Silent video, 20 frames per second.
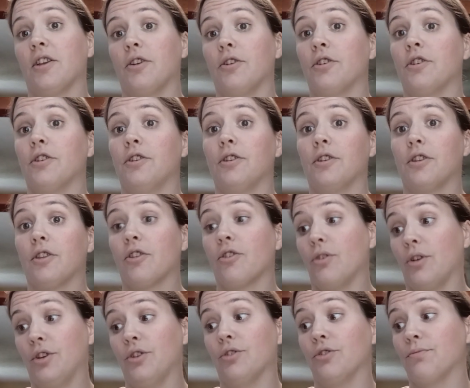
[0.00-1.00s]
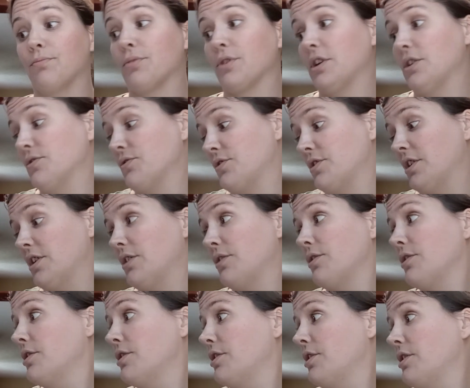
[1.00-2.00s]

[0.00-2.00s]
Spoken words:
so I don't breathe the